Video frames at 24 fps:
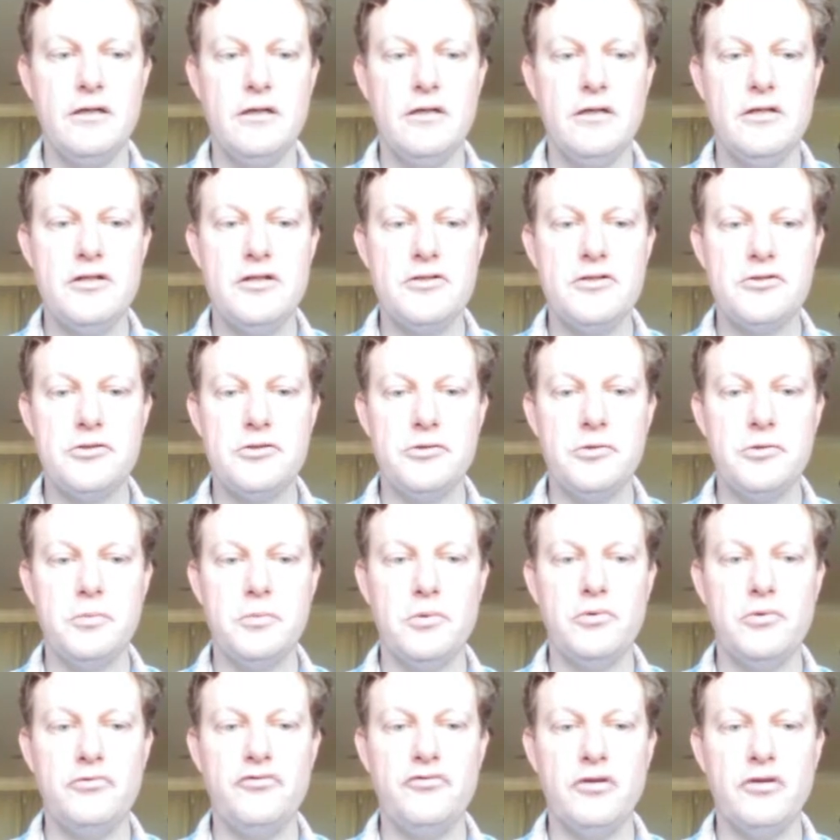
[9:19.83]

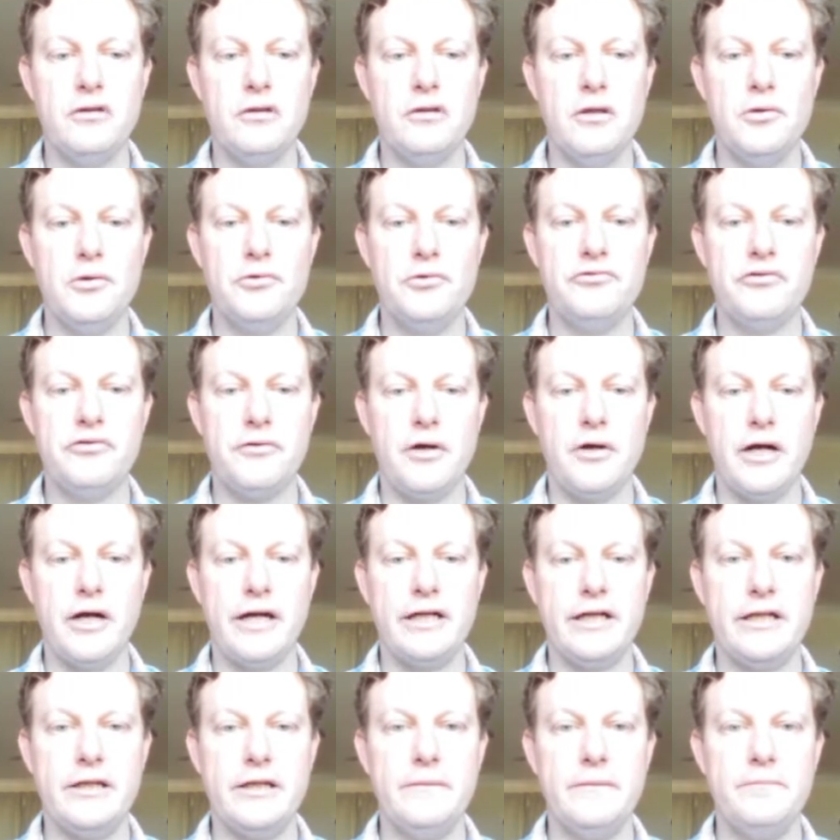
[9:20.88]
suitable for low
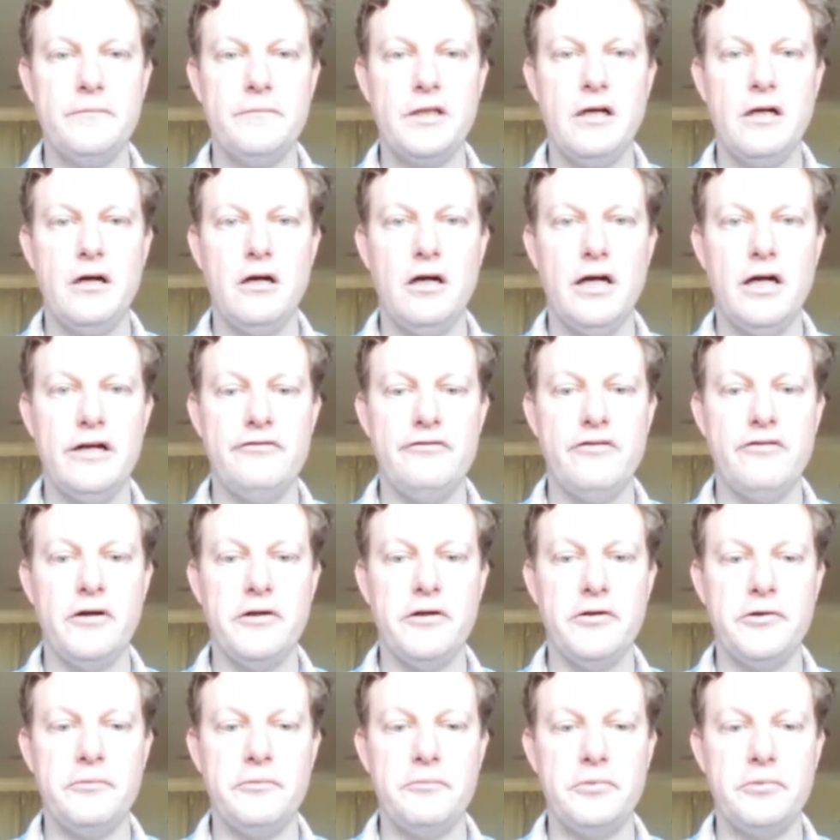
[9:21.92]
variety, high
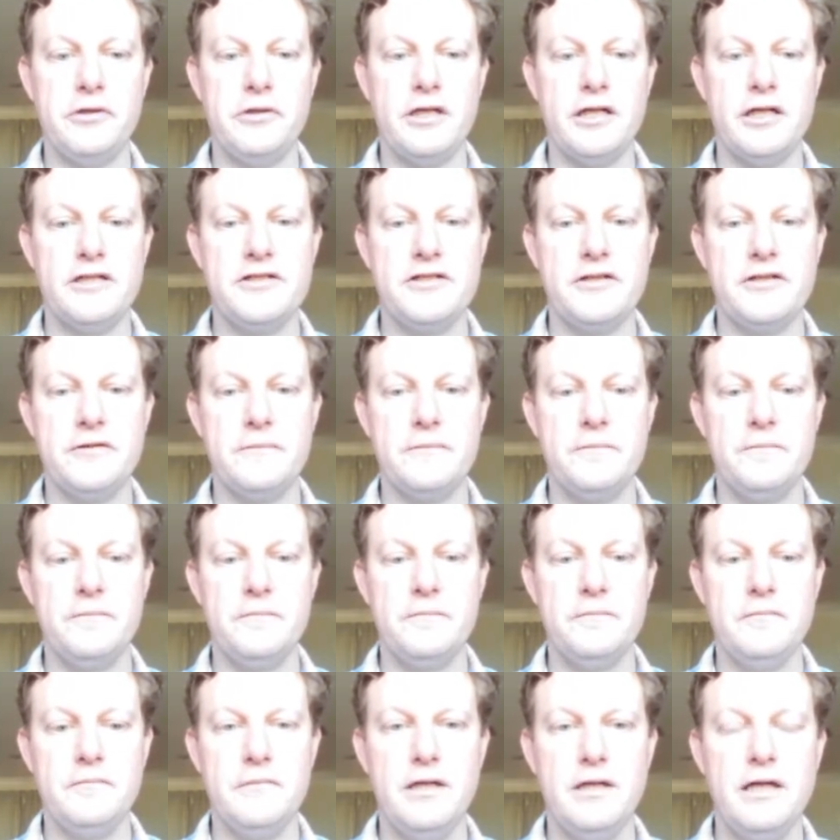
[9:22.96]
volume production.
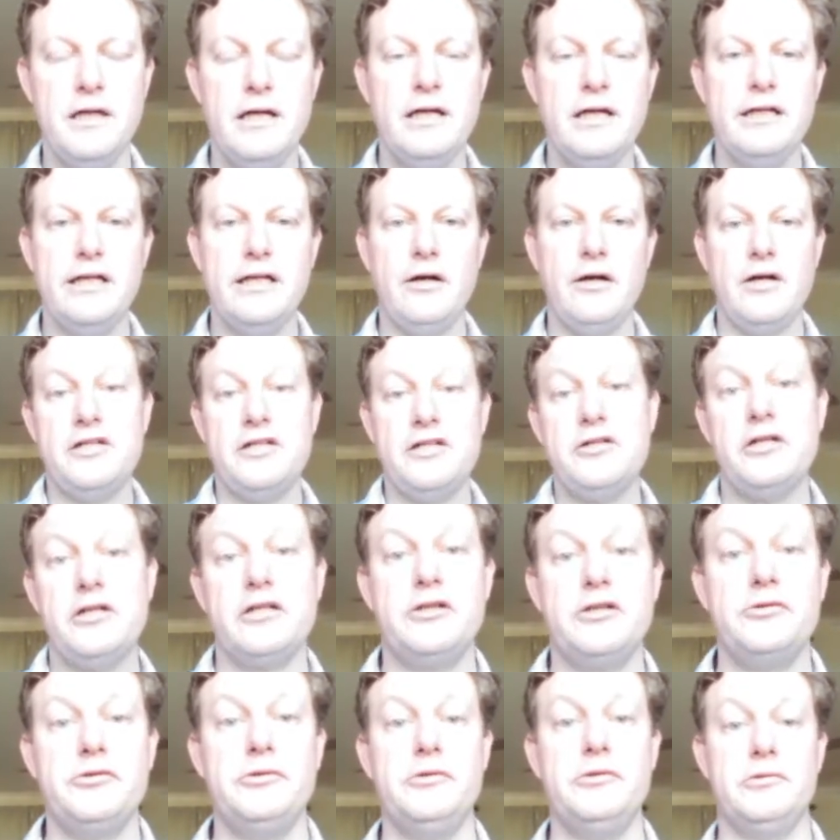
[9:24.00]
Now I tried to
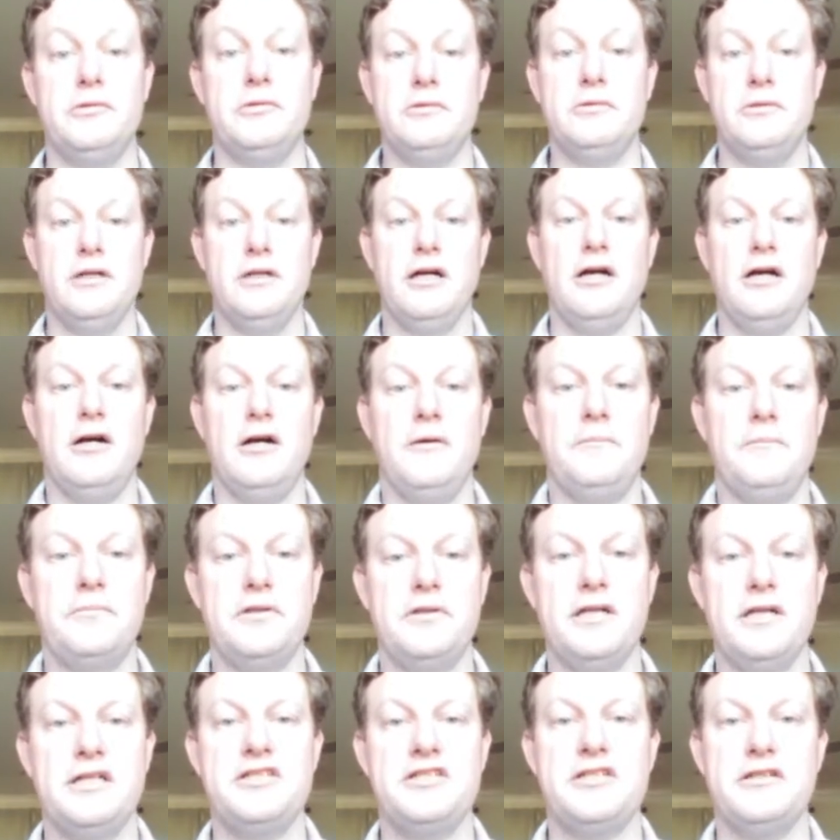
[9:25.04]
Google
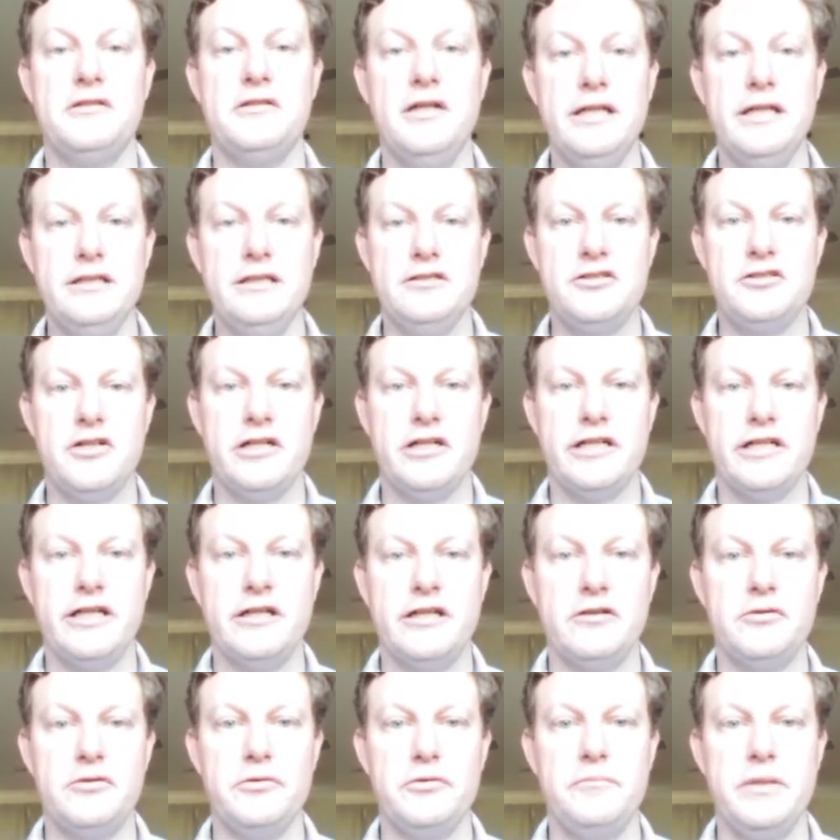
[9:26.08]
production line to try to get
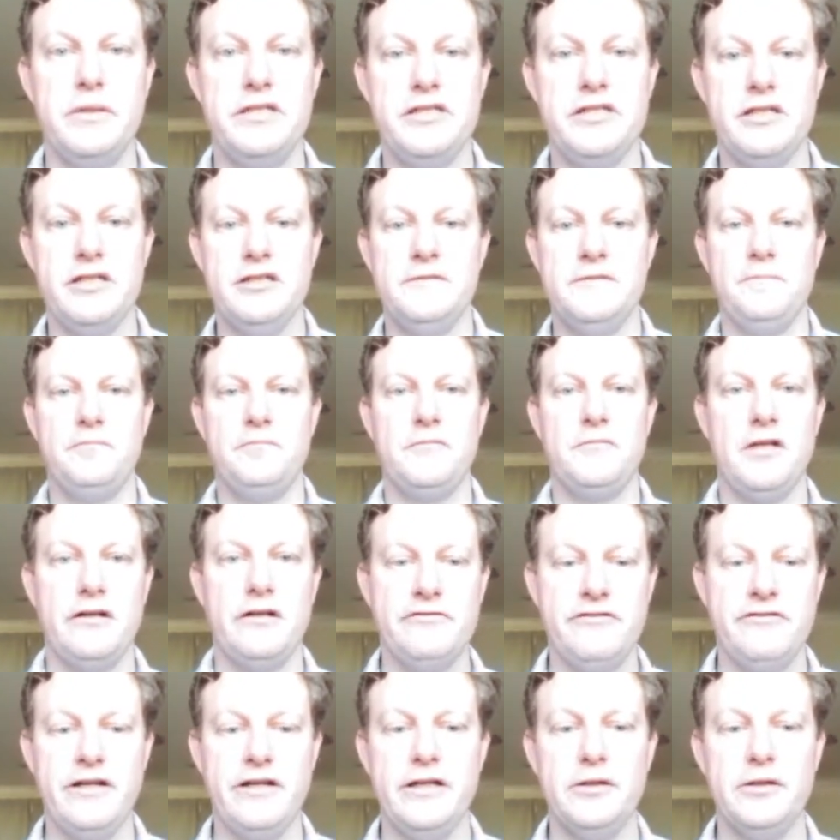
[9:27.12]
a good picture. I
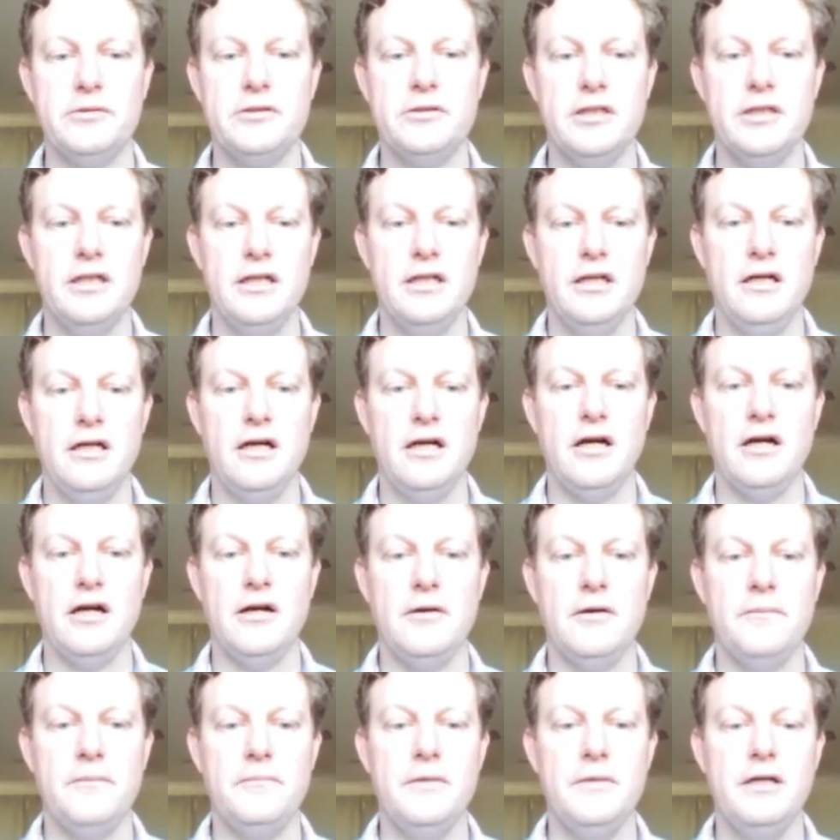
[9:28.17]
failed.
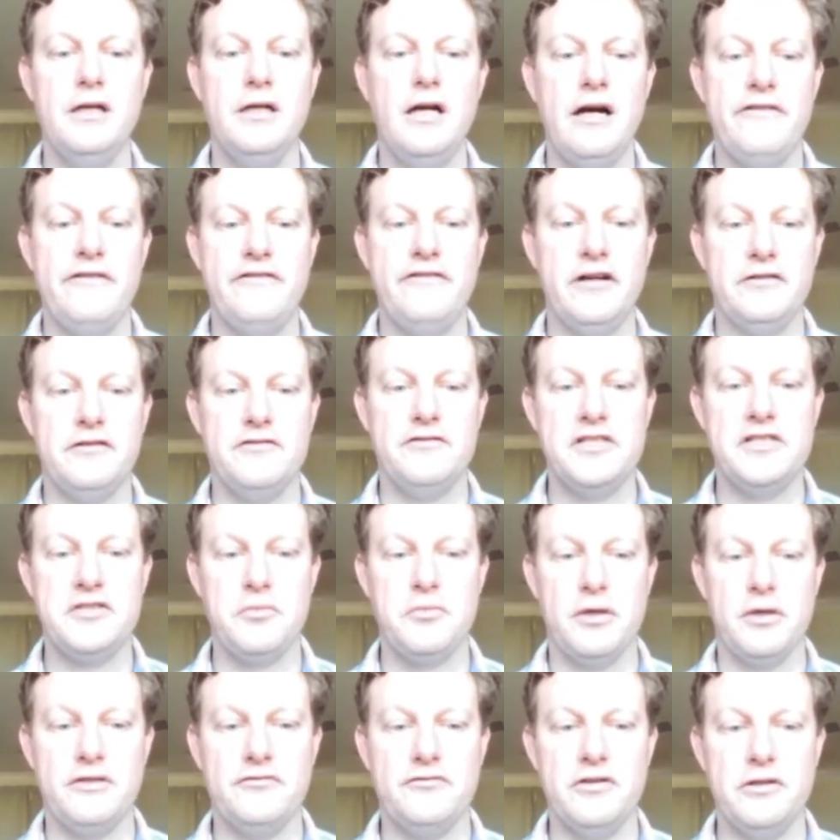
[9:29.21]
I found this
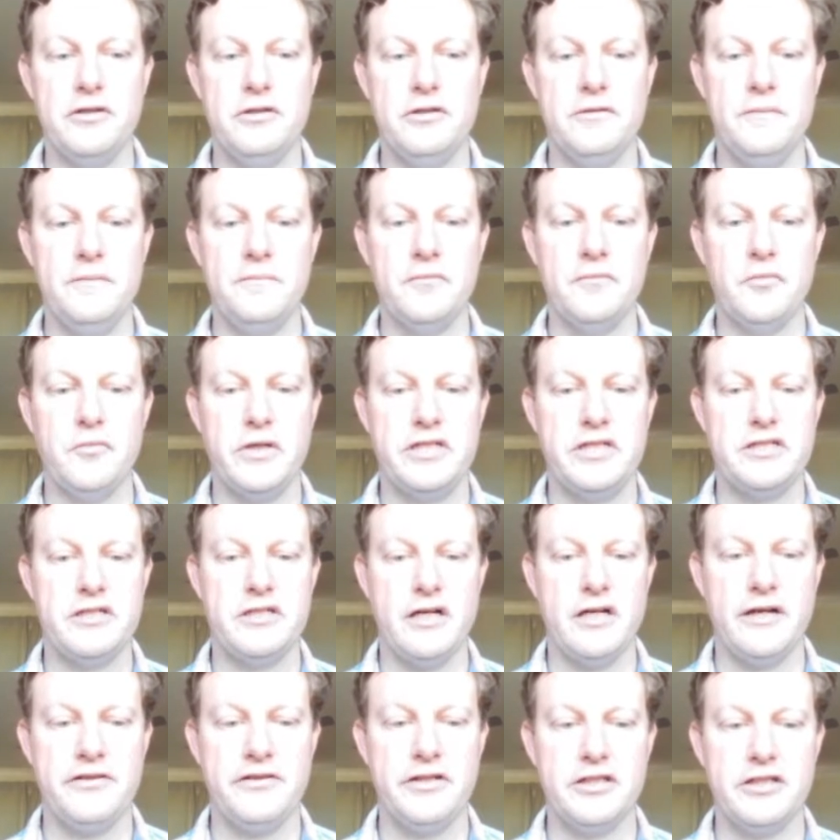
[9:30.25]
one though, which
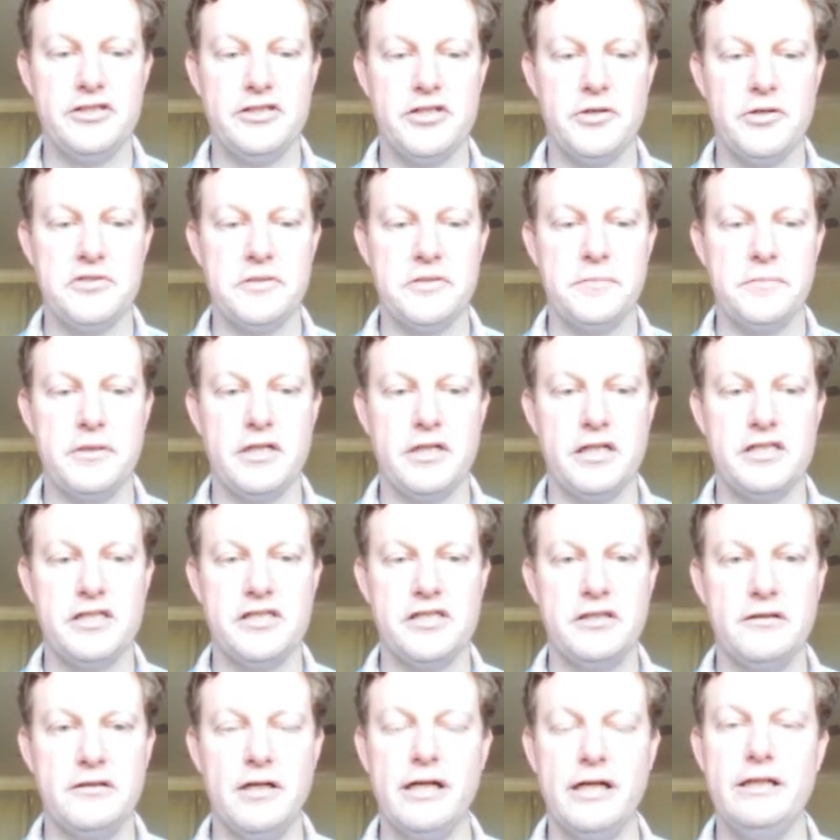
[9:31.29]
I think shows a
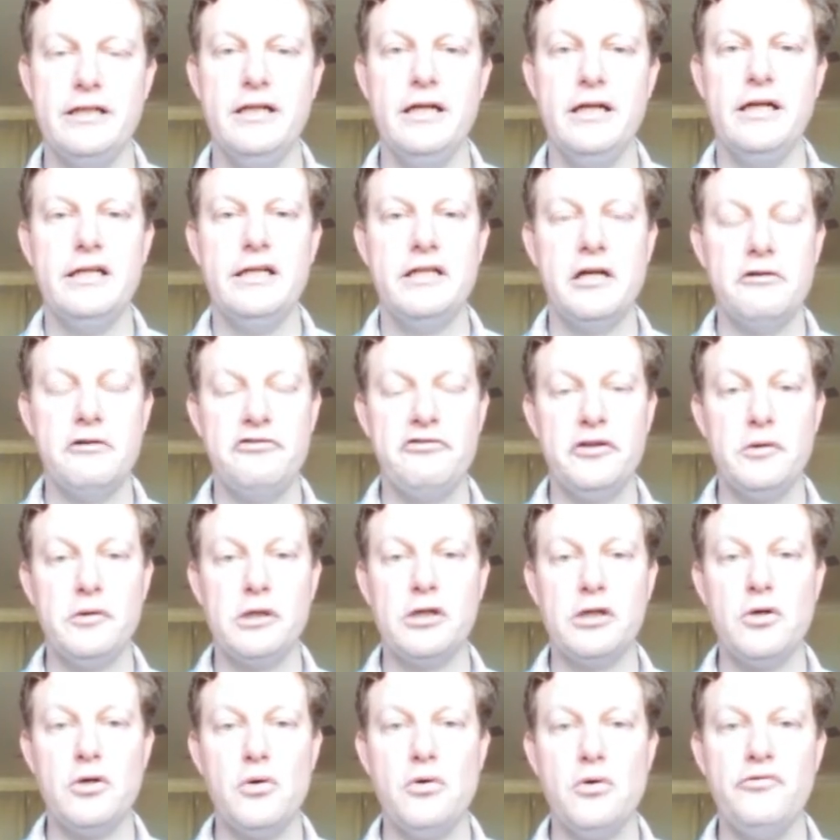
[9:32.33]
production line. Now if you
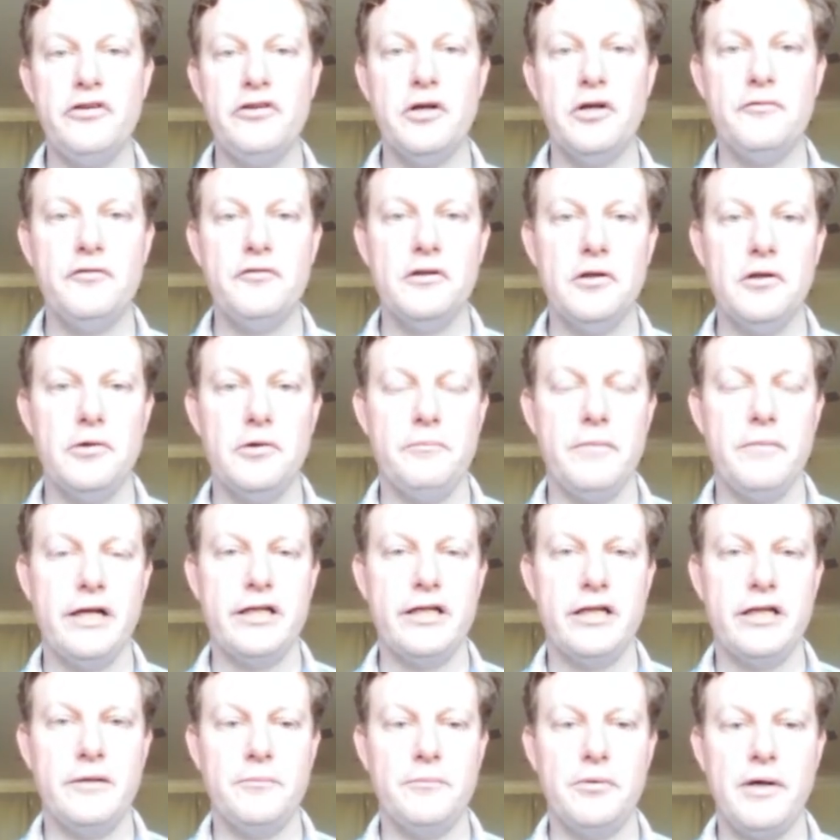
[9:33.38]
recall the envelope
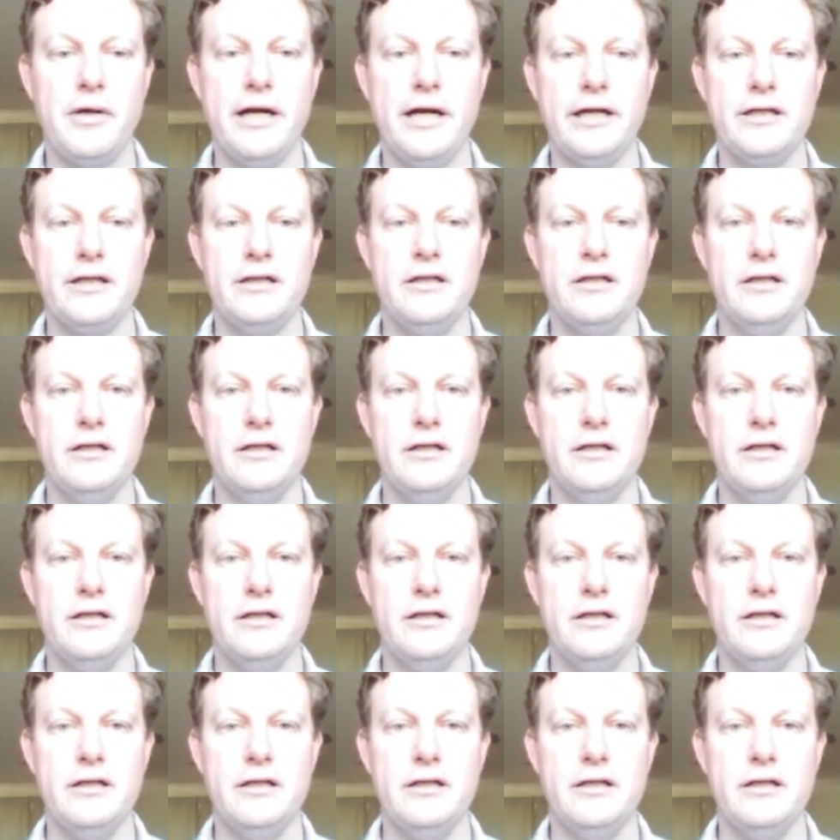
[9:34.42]
making prac,